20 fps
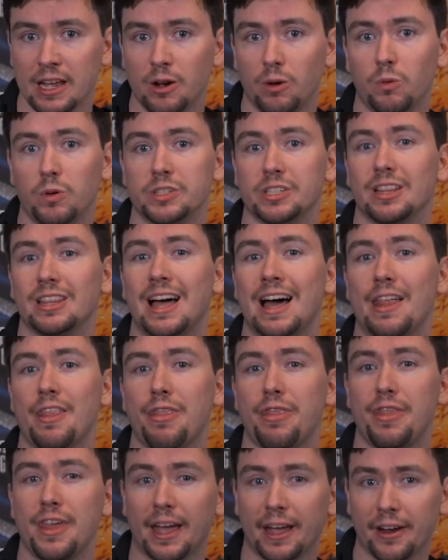was a lot
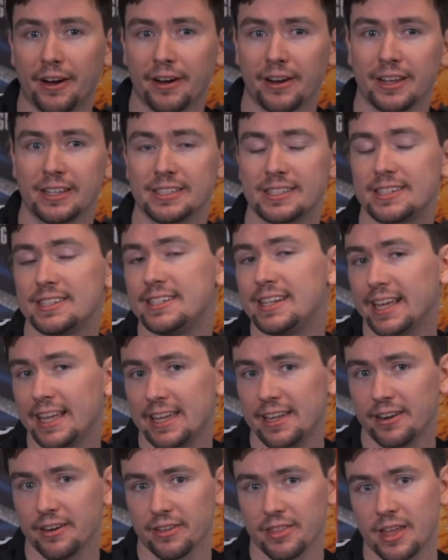thicker and
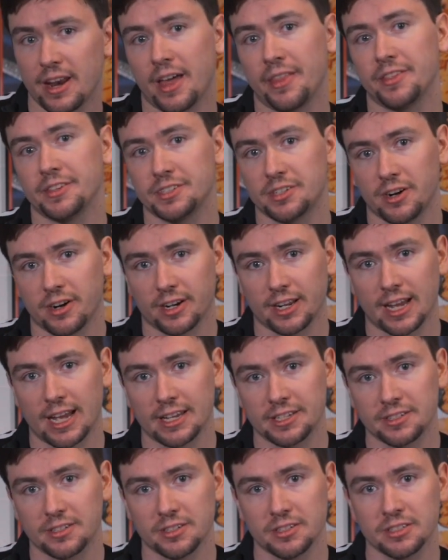stickier than on the
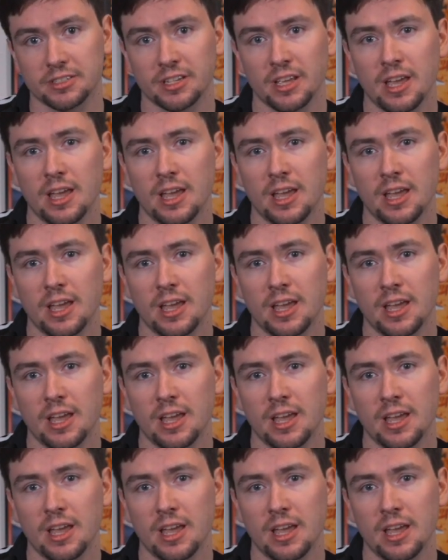Stratocaster's,